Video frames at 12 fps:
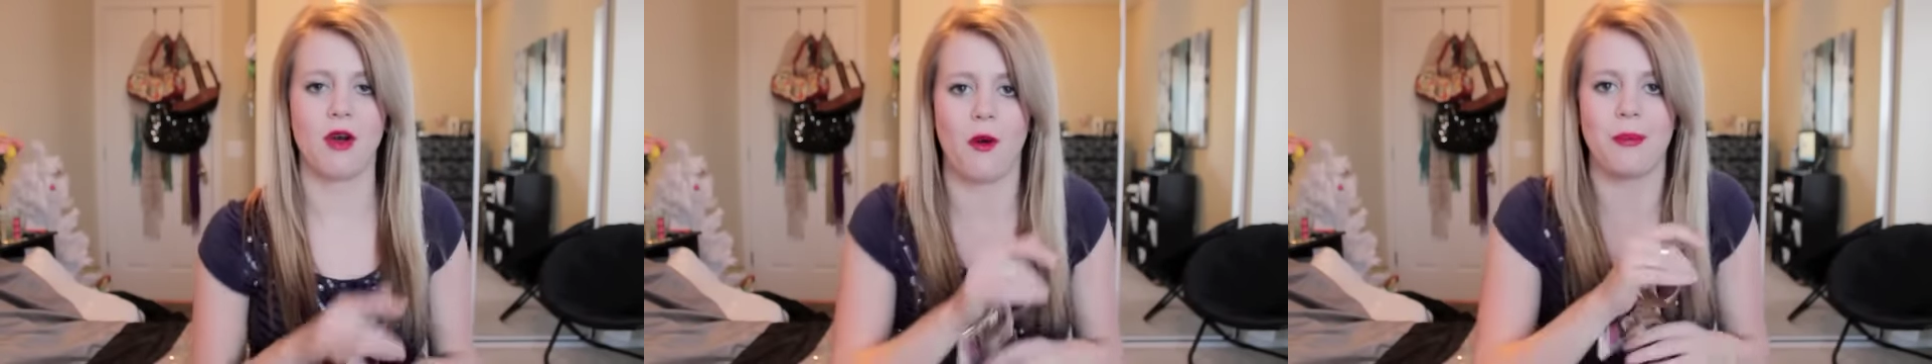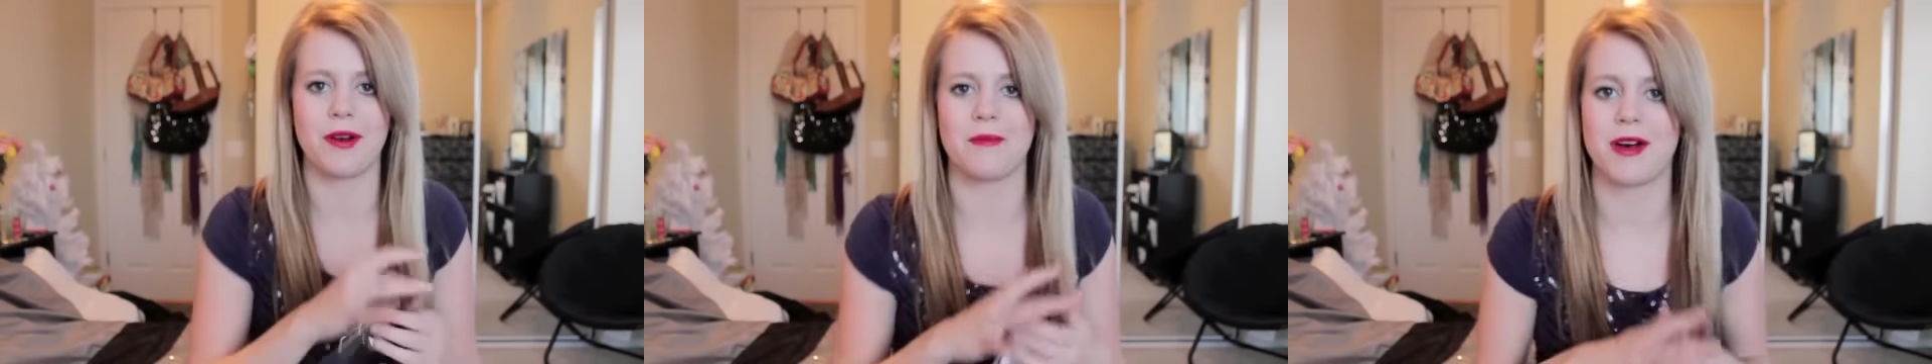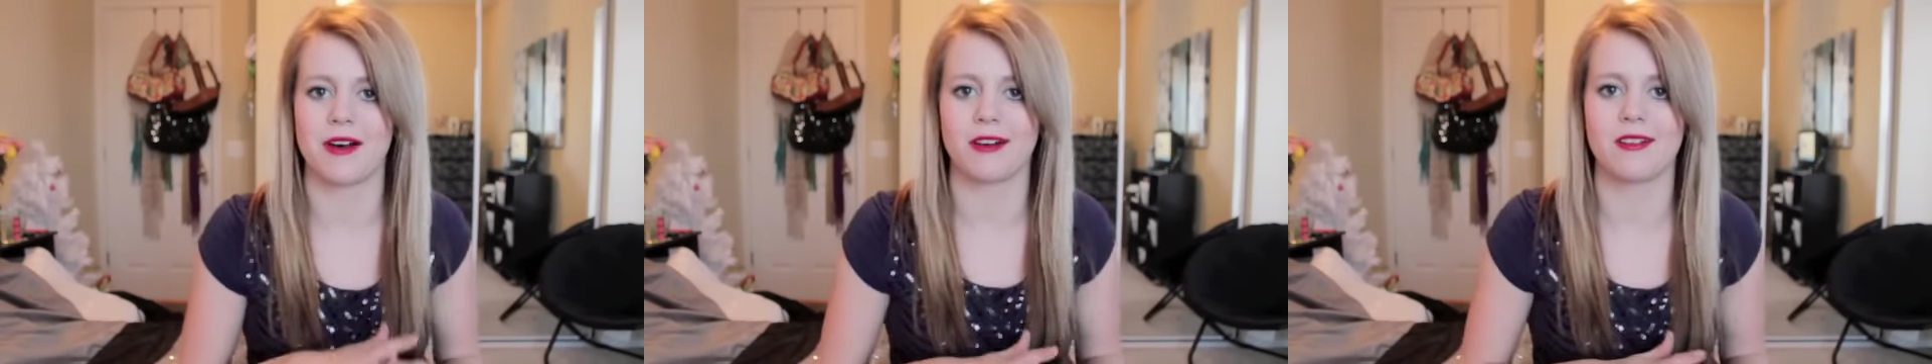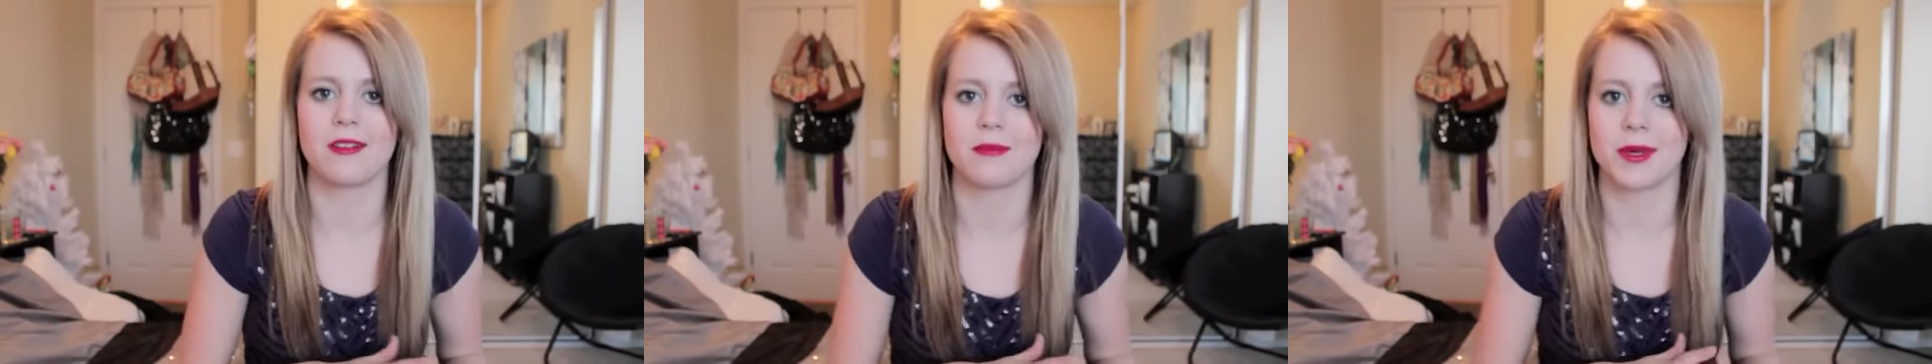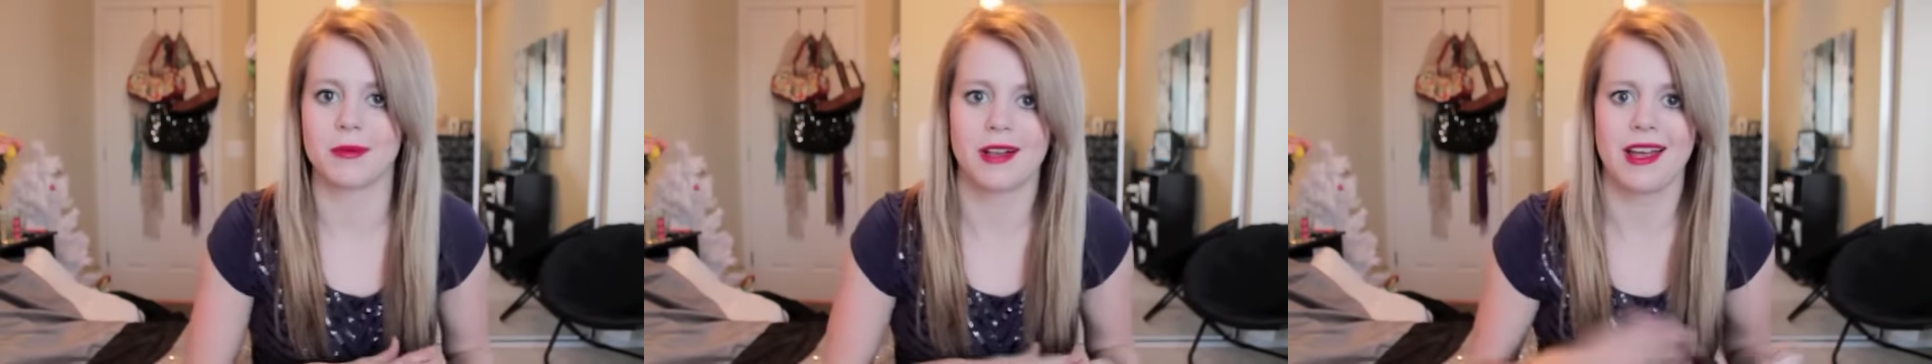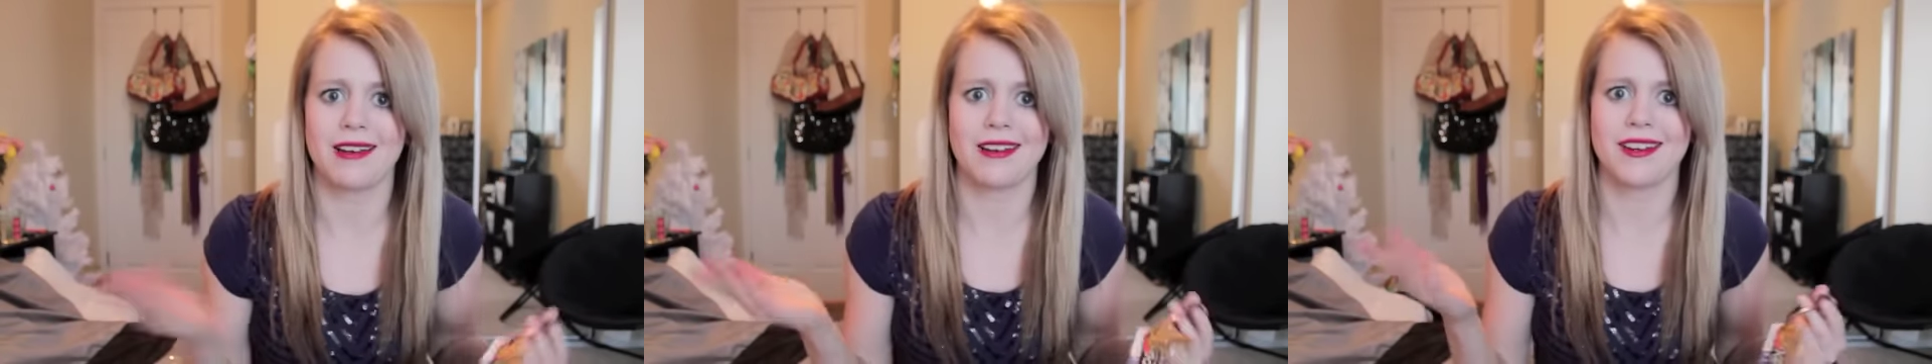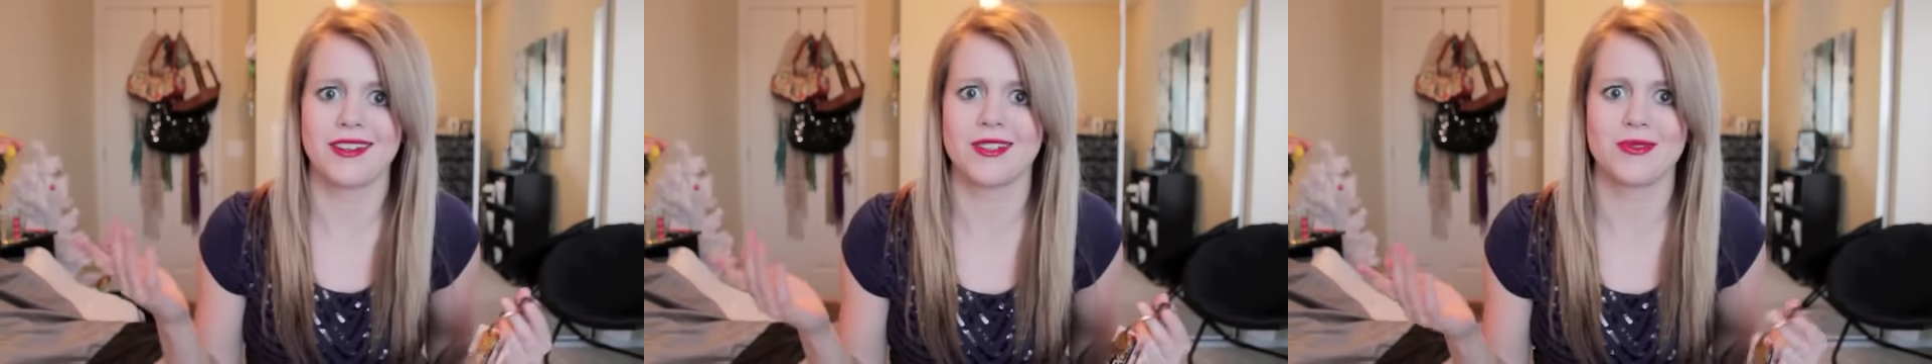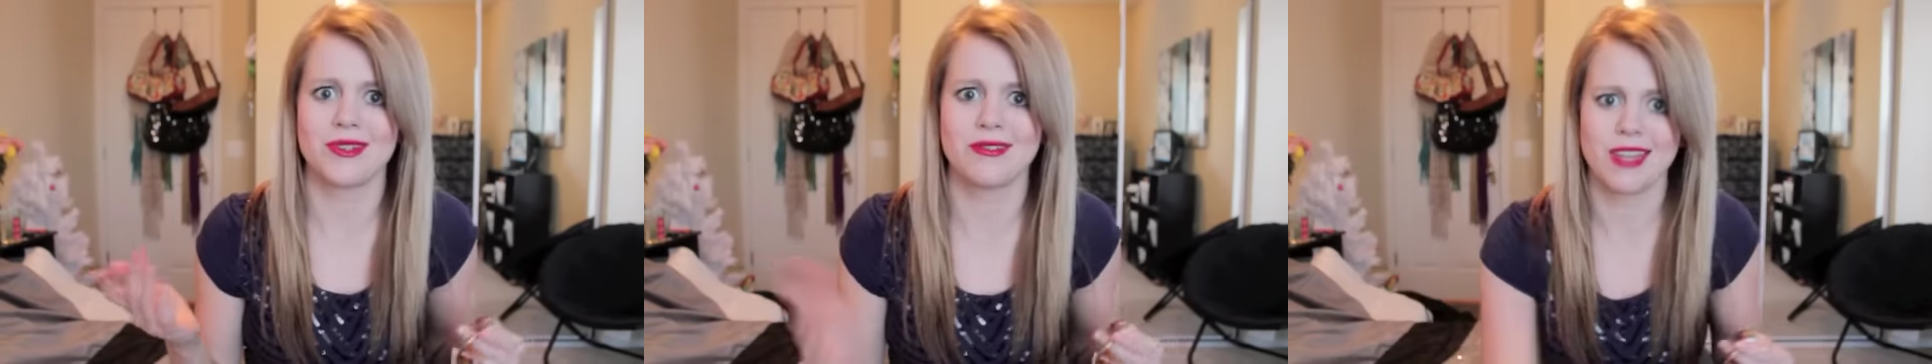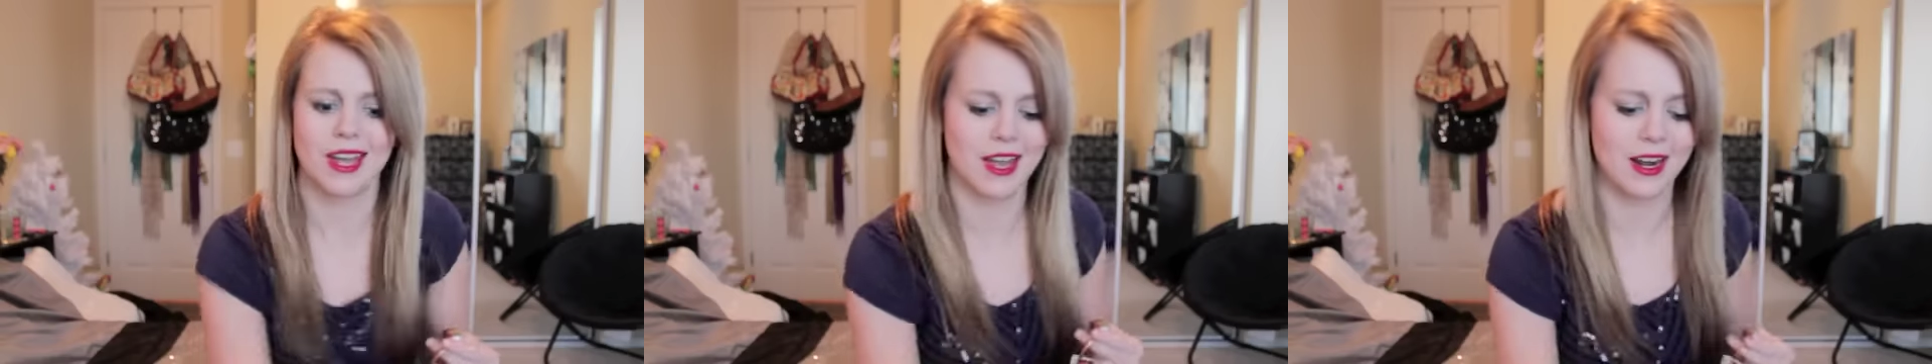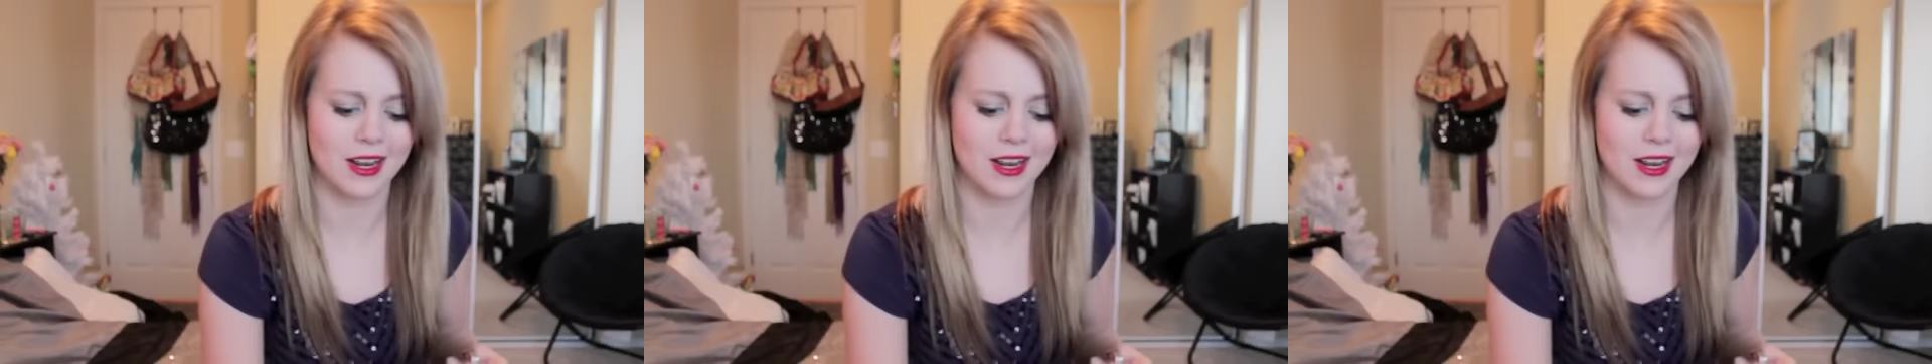open a bottle, and people, how did you do that?